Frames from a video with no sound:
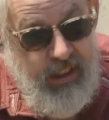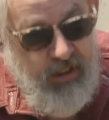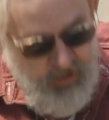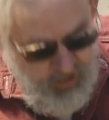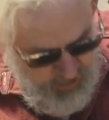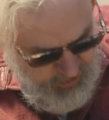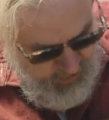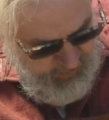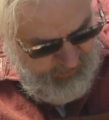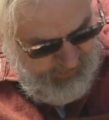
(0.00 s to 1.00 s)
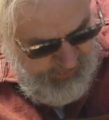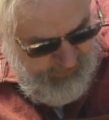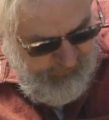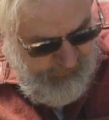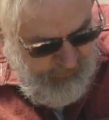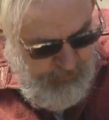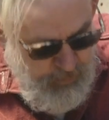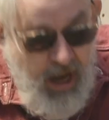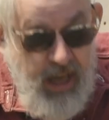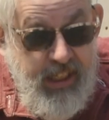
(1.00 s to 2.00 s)
the internal
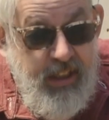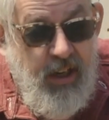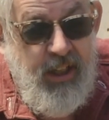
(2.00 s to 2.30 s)
pocket